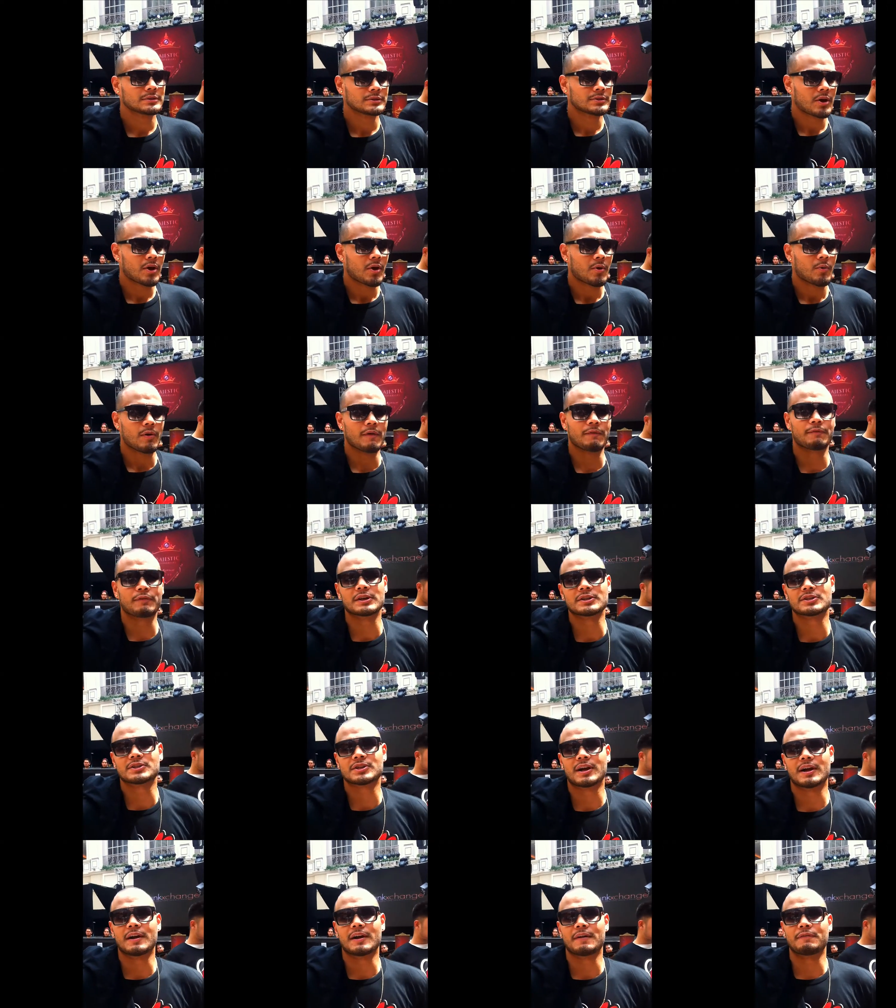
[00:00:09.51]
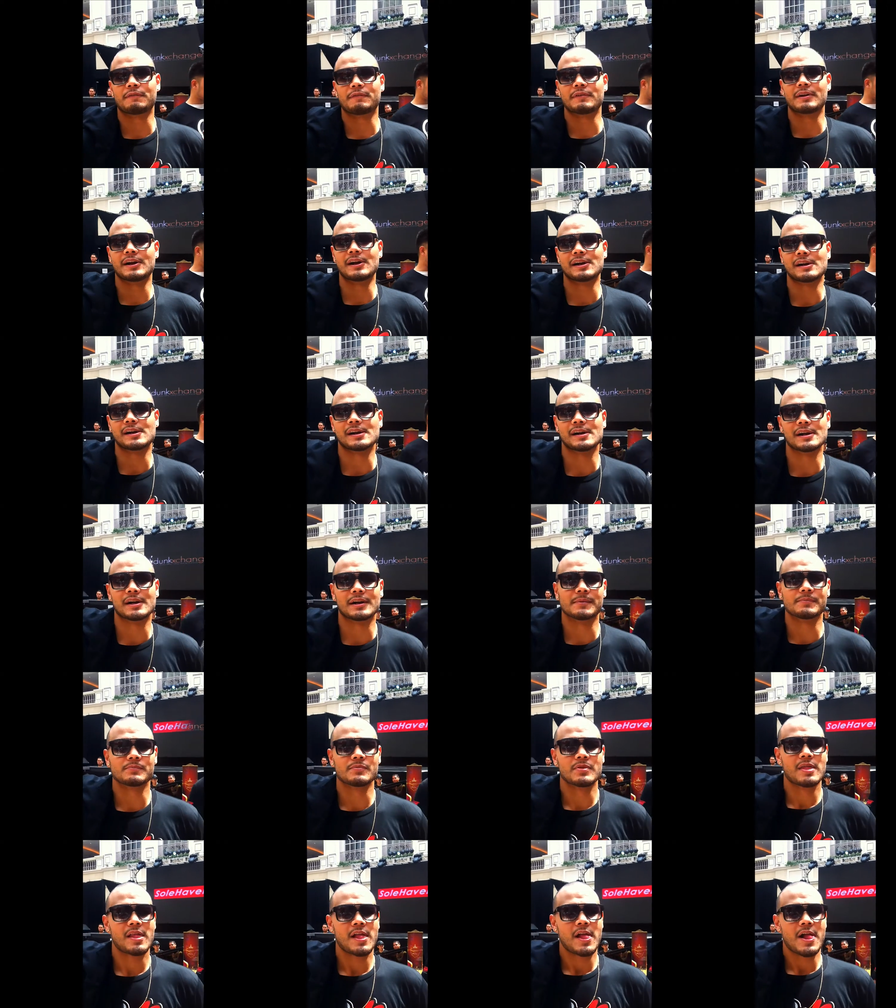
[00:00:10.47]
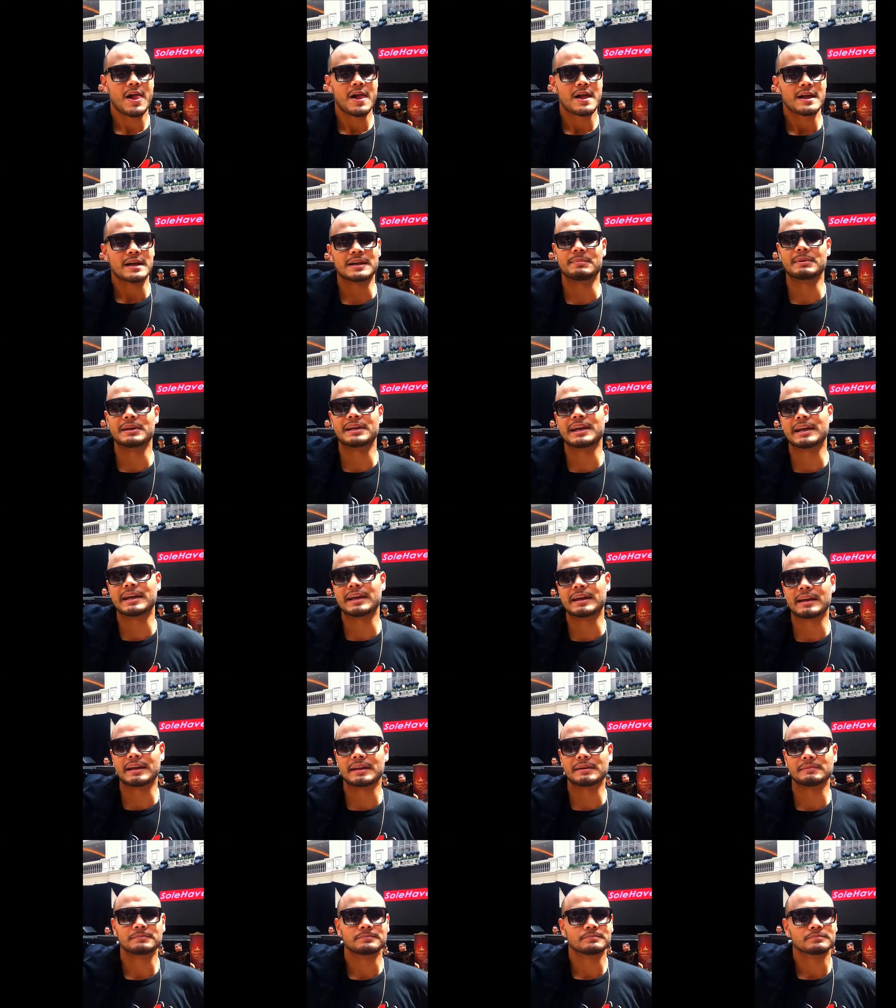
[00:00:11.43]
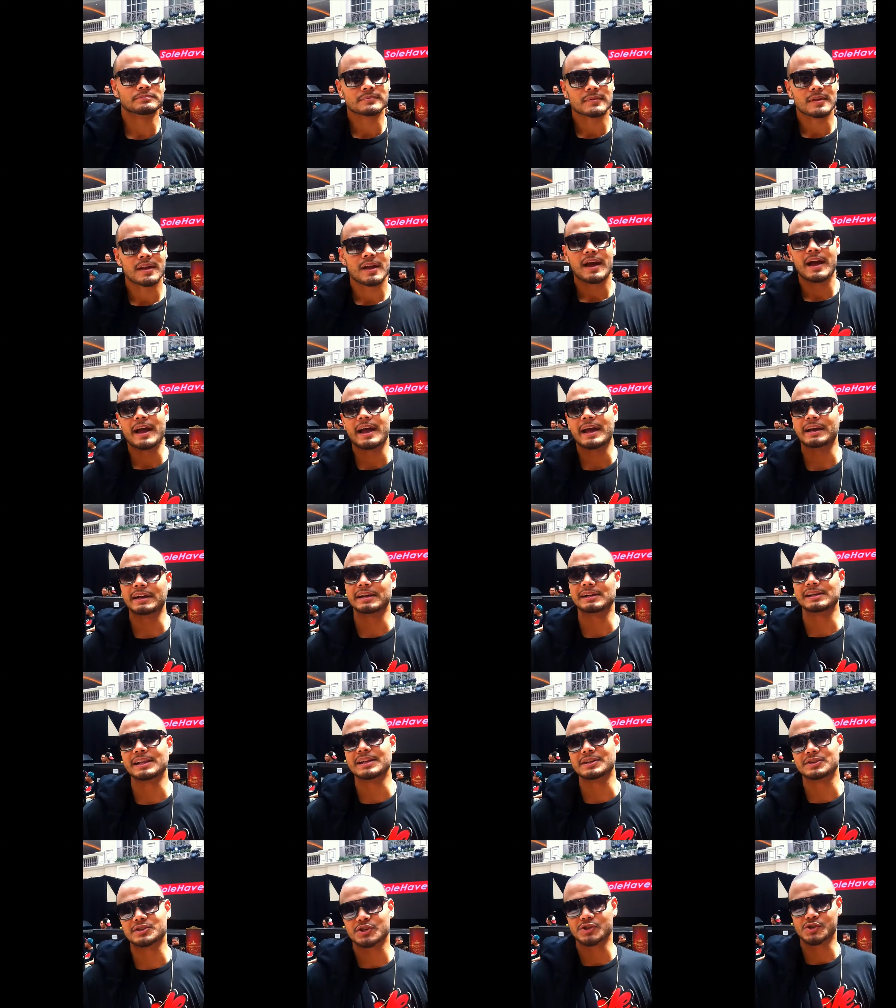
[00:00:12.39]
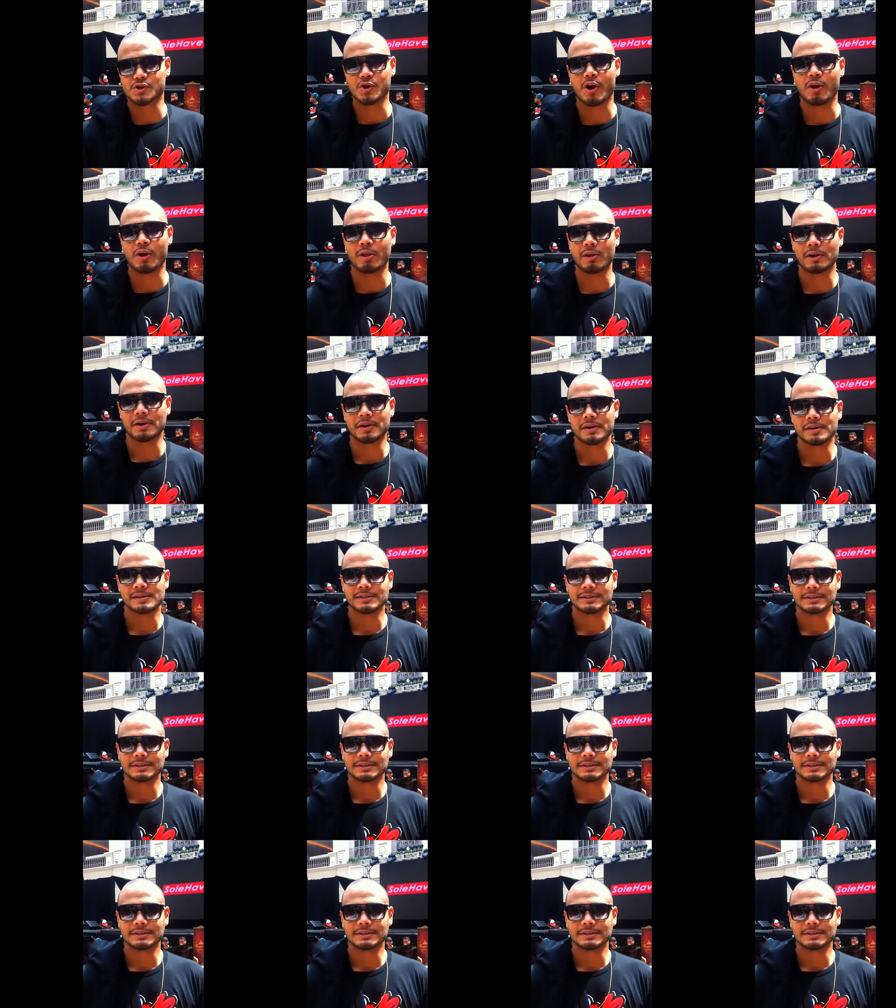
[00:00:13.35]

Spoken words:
Well, first off, in the beginning, I had a glitch controller.